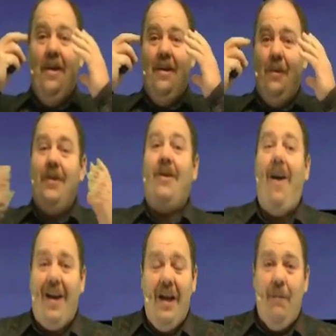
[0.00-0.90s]
You are
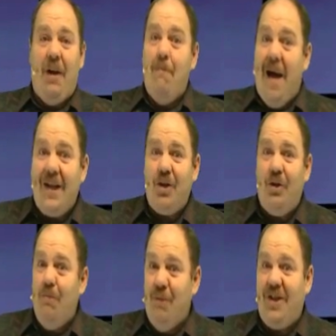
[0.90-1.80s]
talking about a
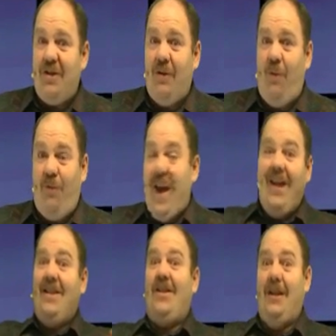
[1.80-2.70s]
magical, mystical
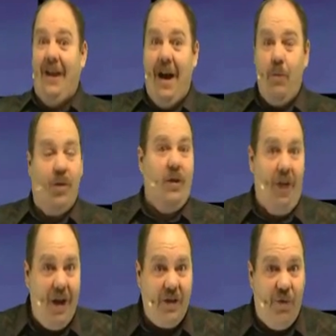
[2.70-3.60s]
fantasy land where the
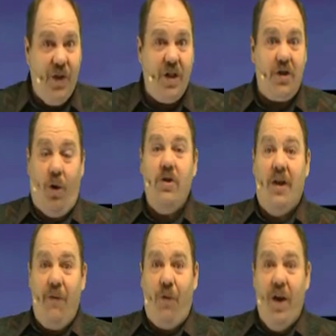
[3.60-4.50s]
laws of physics are
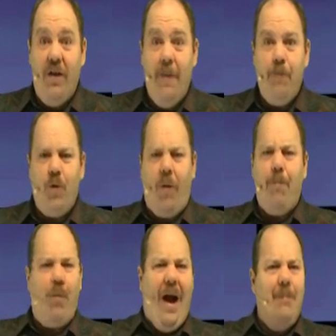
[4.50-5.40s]
different or
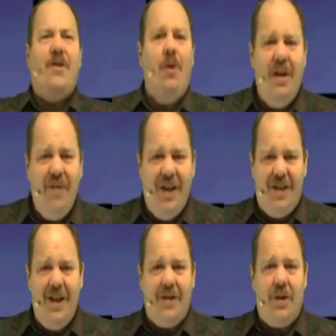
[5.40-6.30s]
perhaps don't even
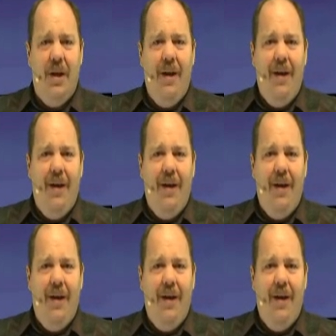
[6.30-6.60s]
exist.